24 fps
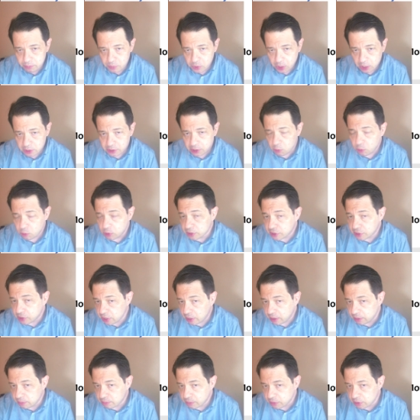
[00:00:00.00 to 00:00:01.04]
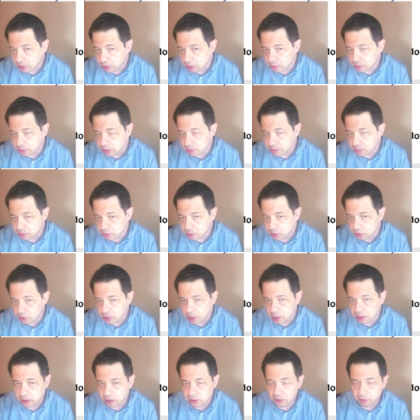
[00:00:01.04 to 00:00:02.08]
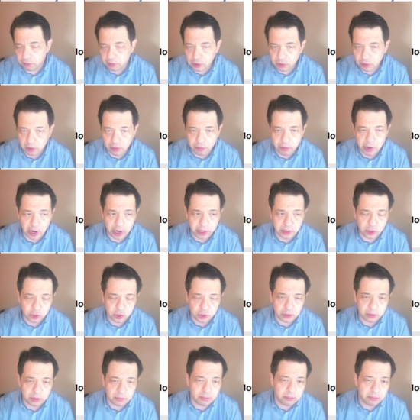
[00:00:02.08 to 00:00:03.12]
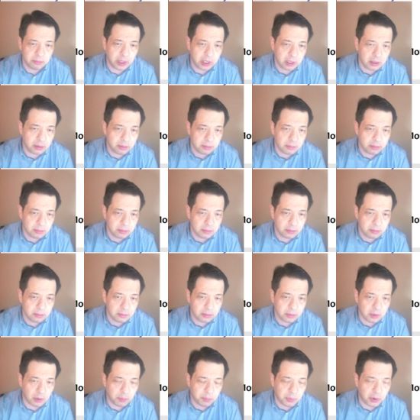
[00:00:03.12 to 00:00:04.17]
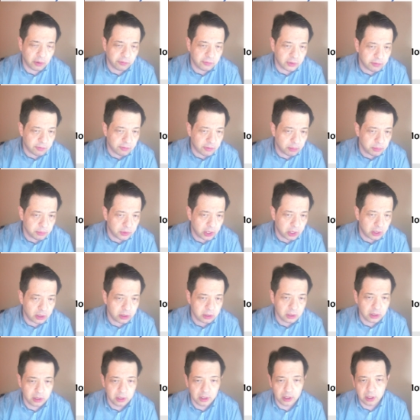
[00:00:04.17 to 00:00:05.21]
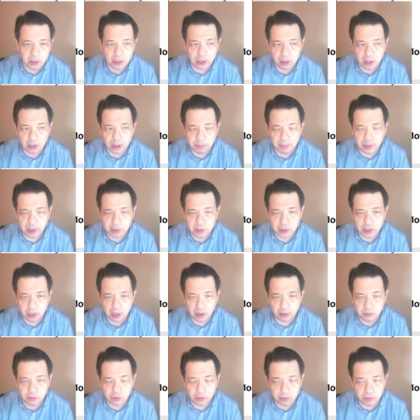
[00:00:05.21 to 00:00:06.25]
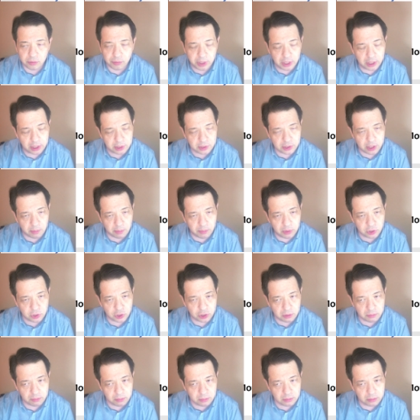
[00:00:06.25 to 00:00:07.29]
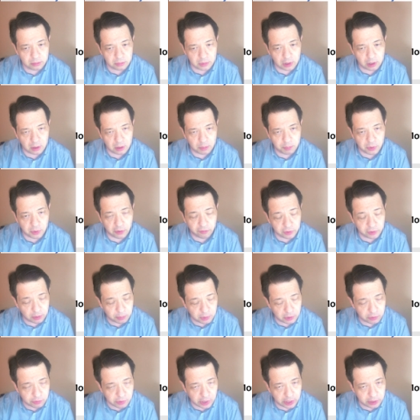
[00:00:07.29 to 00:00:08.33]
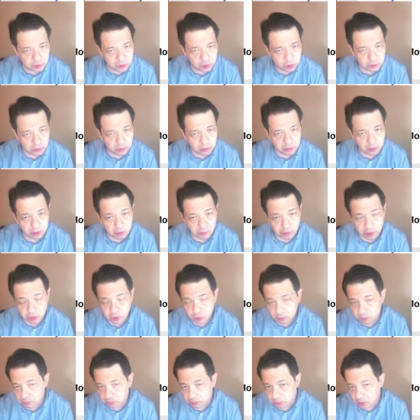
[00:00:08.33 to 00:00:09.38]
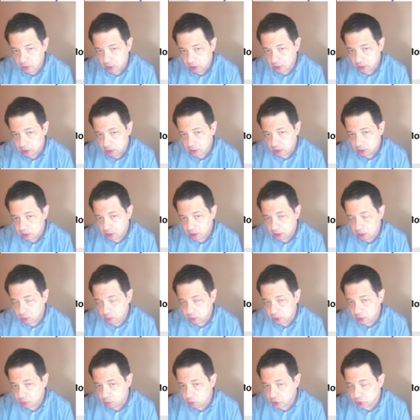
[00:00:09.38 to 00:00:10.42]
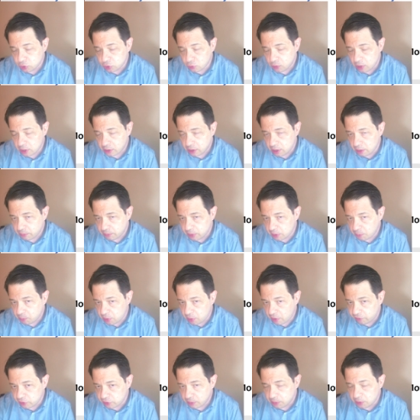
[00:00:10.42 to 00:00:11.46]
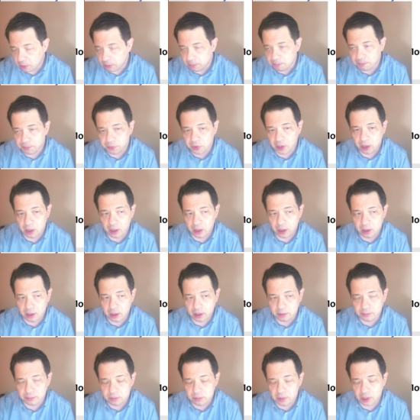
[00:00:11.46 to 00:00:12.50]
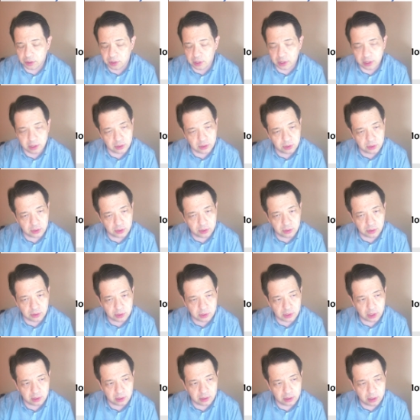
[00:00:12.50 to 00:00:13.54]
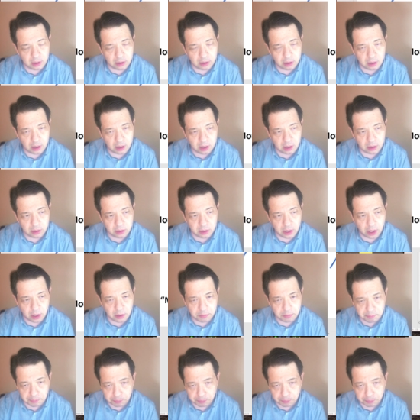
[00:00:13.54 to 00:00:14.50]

some will say you can individual range and make a profit from there, but to really establish a profitable range within which one can be profitable, I think it's easier said than done.